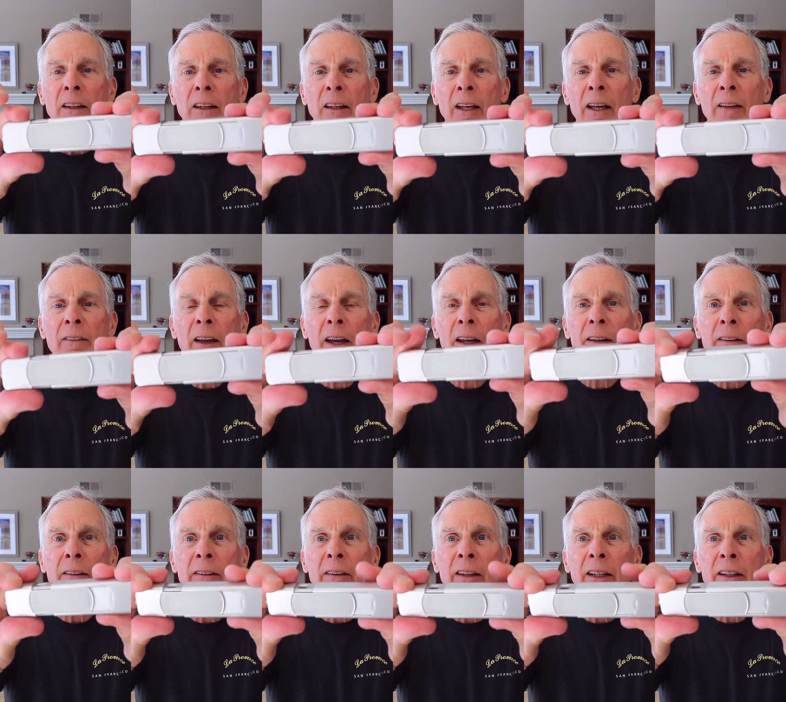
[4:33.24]
and that
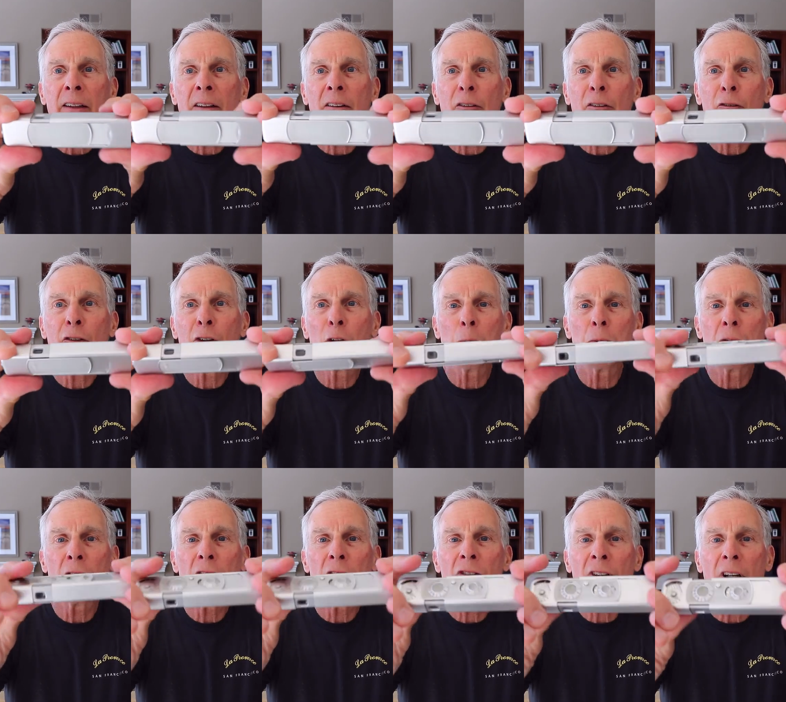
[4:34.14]
then the film's
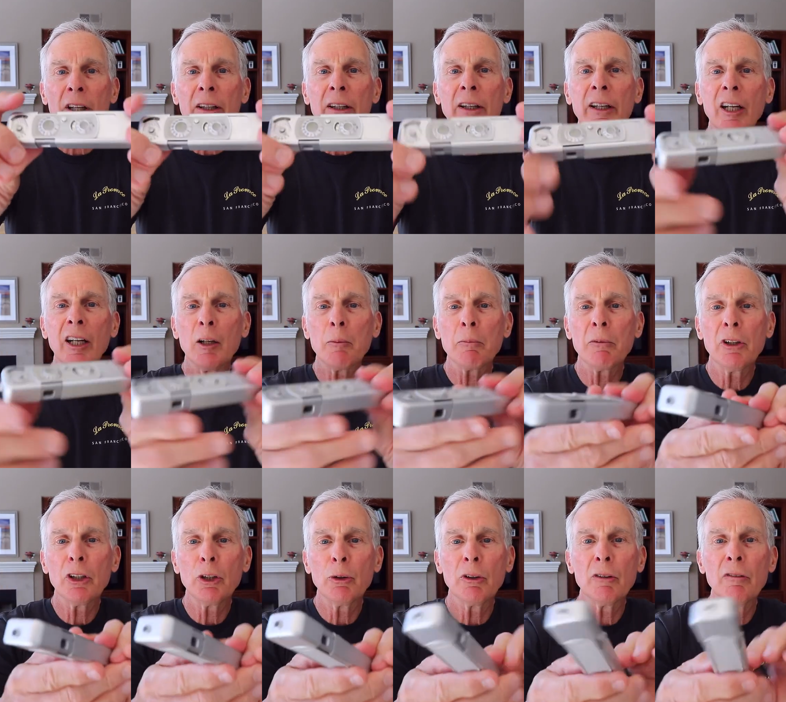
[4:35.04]
inside the camera.
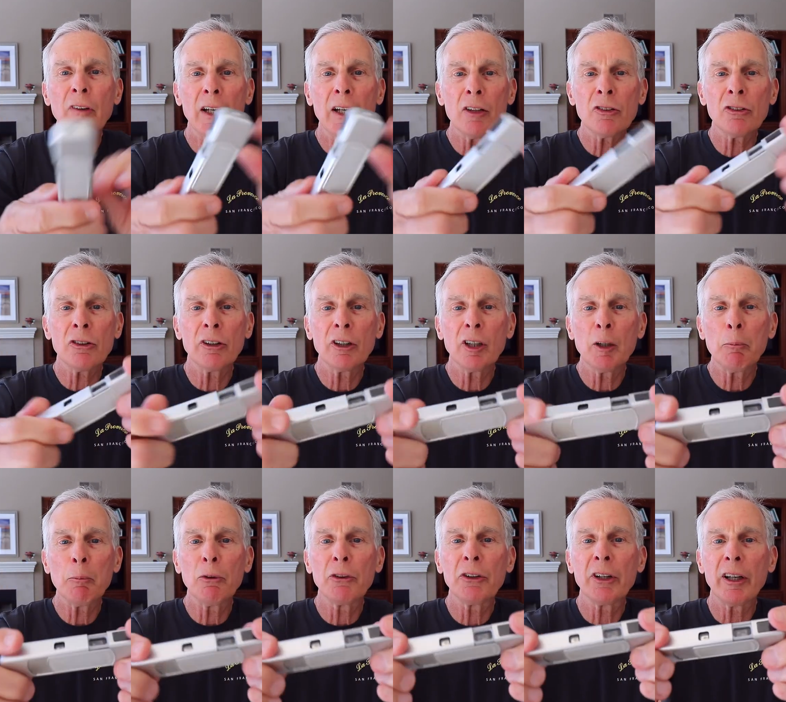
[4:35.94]
You advance it a
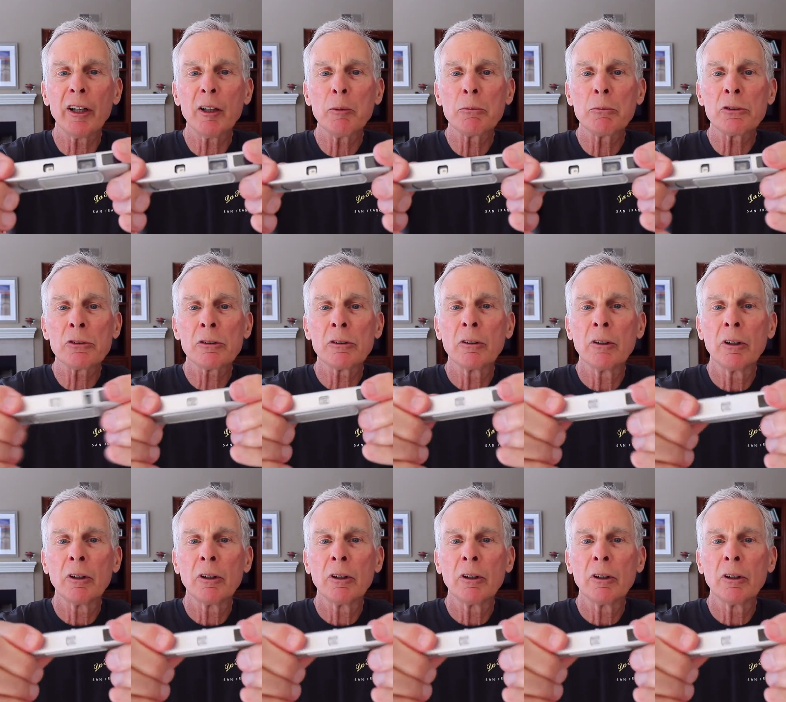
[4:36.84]
couple times